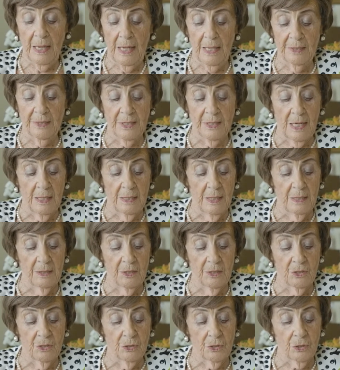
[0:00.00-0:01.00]
as a
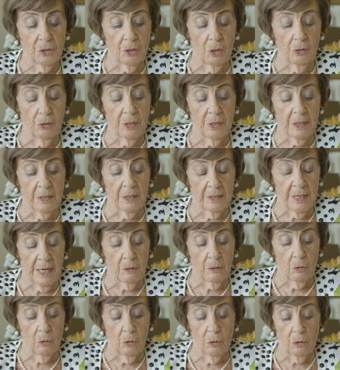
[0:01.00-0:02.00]
historic
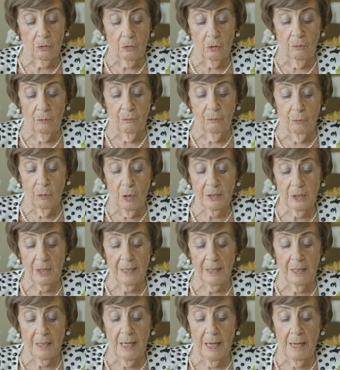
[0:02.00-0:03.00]
record of what
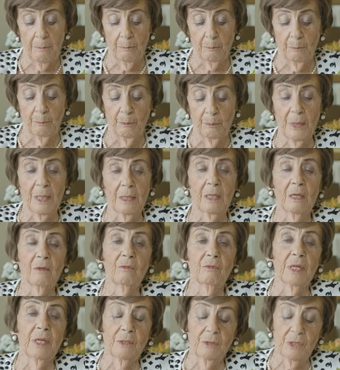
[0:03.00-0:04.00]
can happen
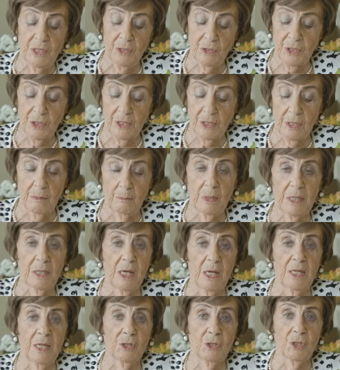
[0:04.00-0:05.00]
when
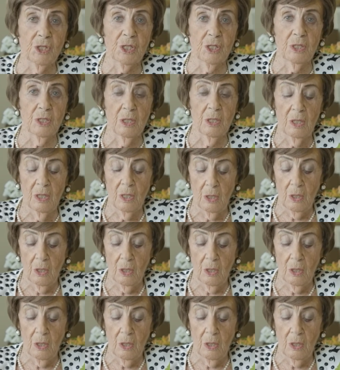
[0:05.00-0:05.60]
discrimination